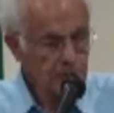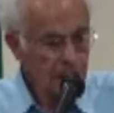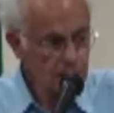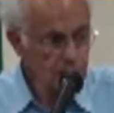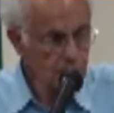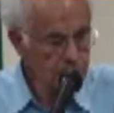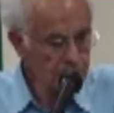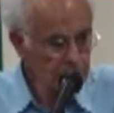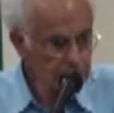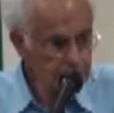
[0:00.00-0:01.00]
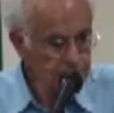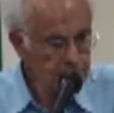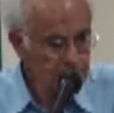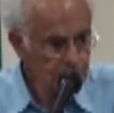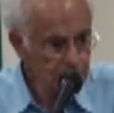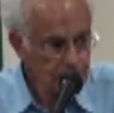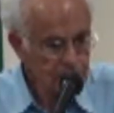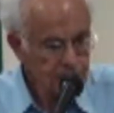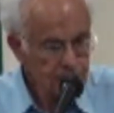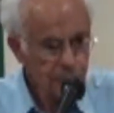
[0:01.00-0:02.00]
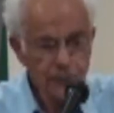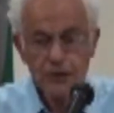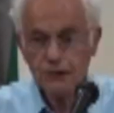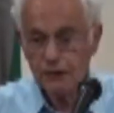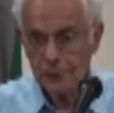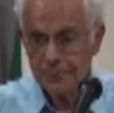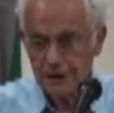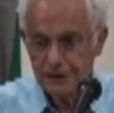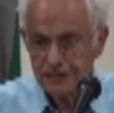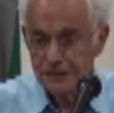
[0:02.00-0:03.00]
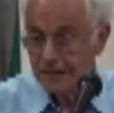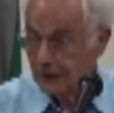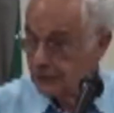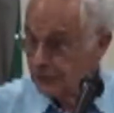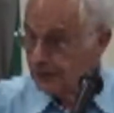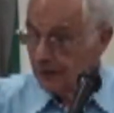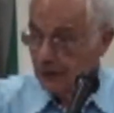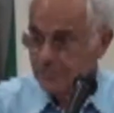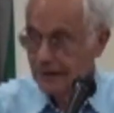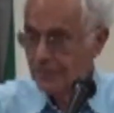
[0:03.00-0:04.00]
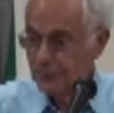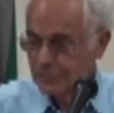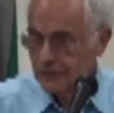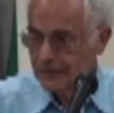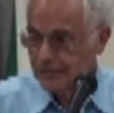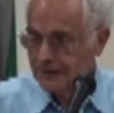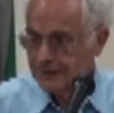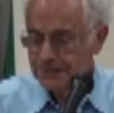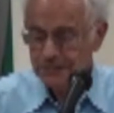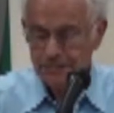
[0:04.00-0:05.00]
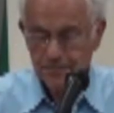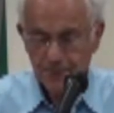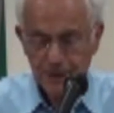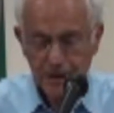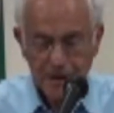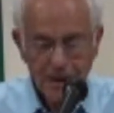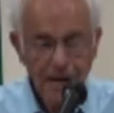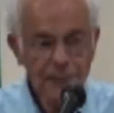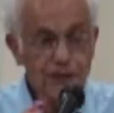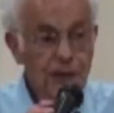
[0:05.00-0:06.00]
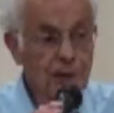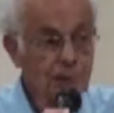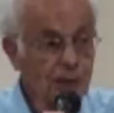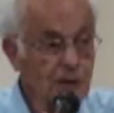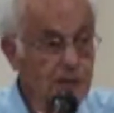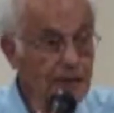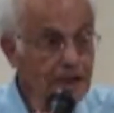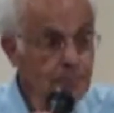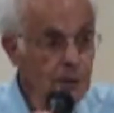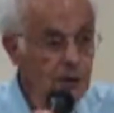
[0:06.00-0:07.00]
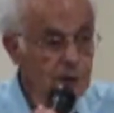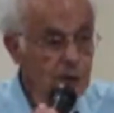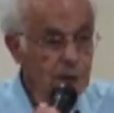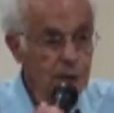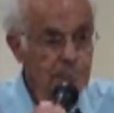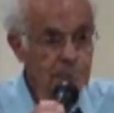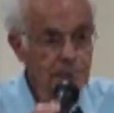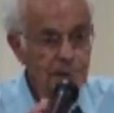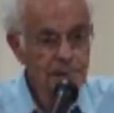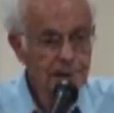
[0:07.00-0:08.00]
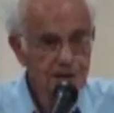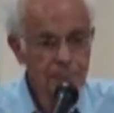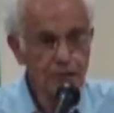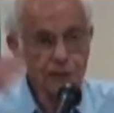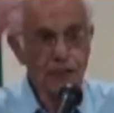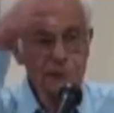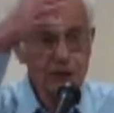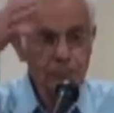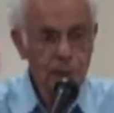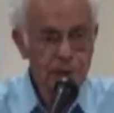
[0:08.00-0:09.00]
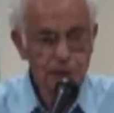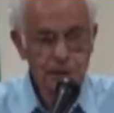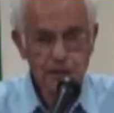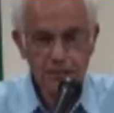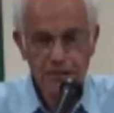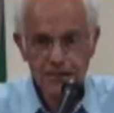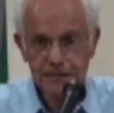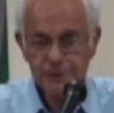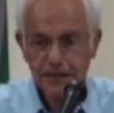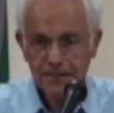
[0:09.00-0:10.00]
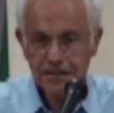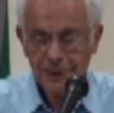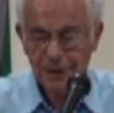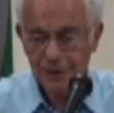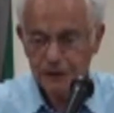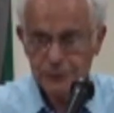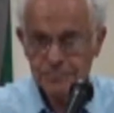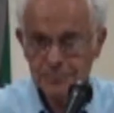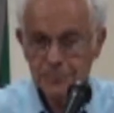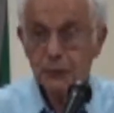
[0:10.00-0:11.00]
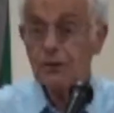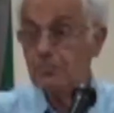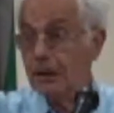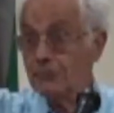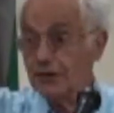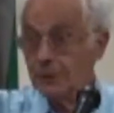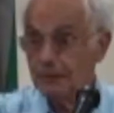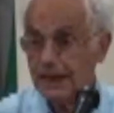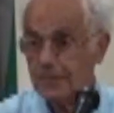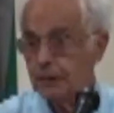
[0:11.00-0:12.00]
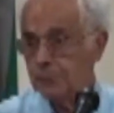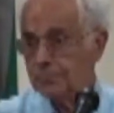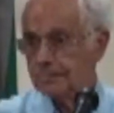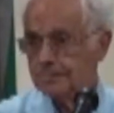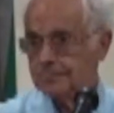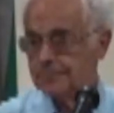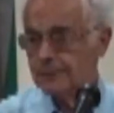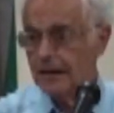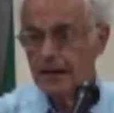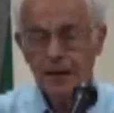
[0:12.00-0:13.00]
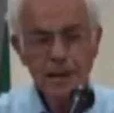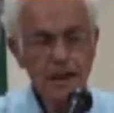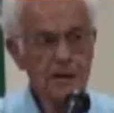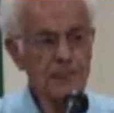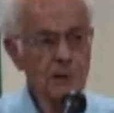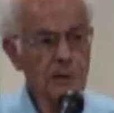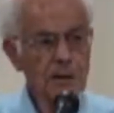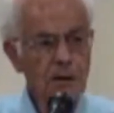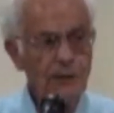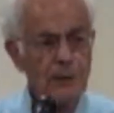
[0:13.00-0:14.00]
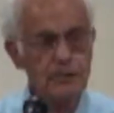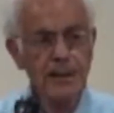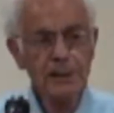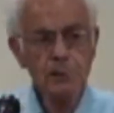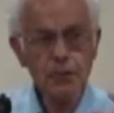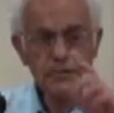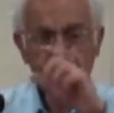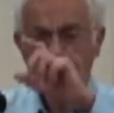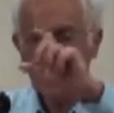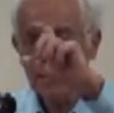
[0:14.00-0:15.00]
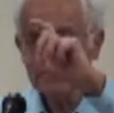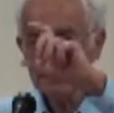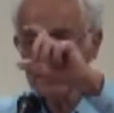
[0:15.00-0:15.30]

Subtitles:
how do you say? Virtual, yes. How do you know what I want to say? A virtual blackboard which will serve also for the people in the other room. You imagine a blackboard. And in the middle of the blackboard I write